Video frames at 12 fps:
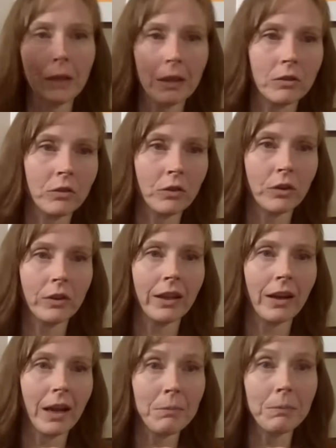making sure
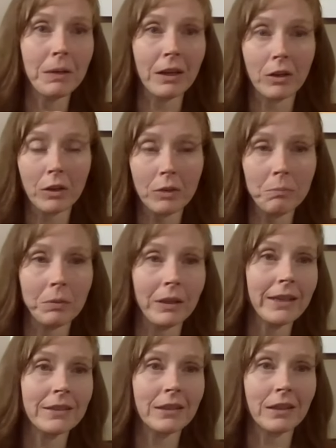that I'm in a good
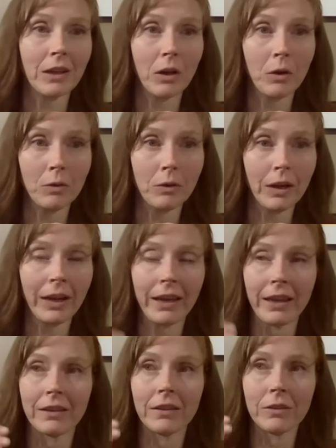place to go
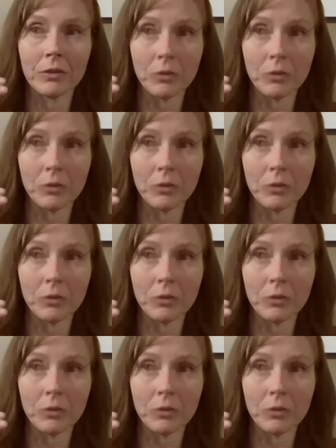and